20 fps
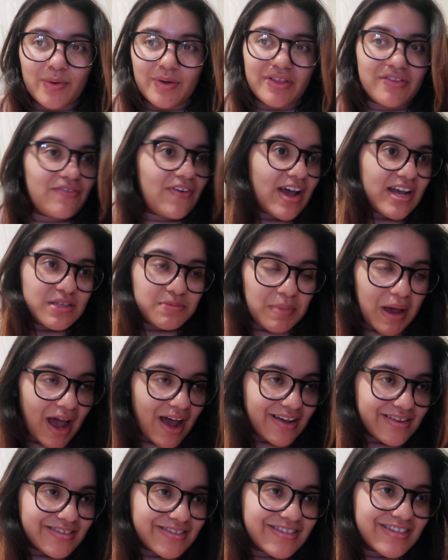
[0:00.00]
with a fast
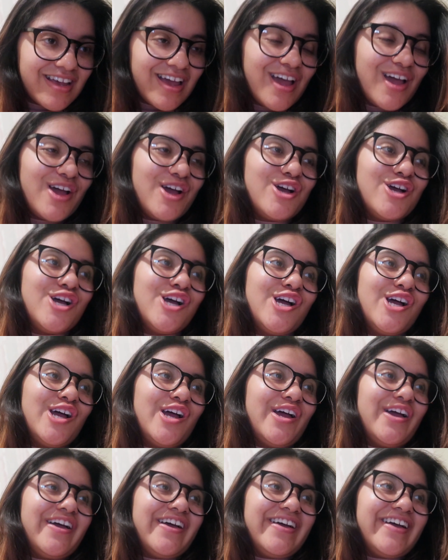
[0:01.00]
pass.
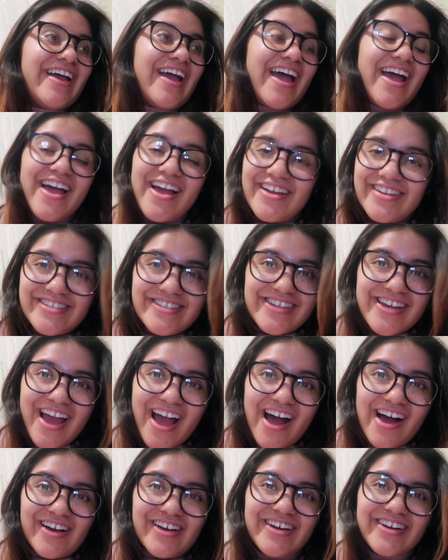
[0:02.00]
And
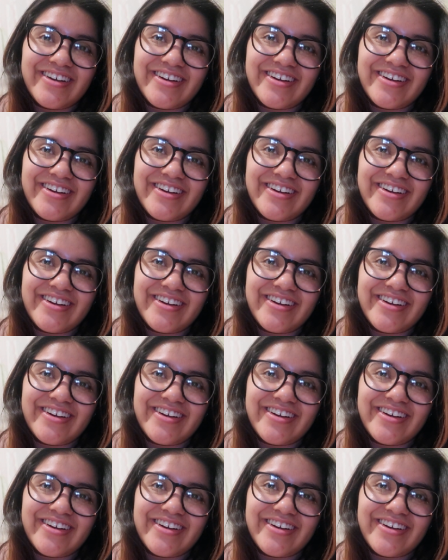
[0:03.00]
yeah,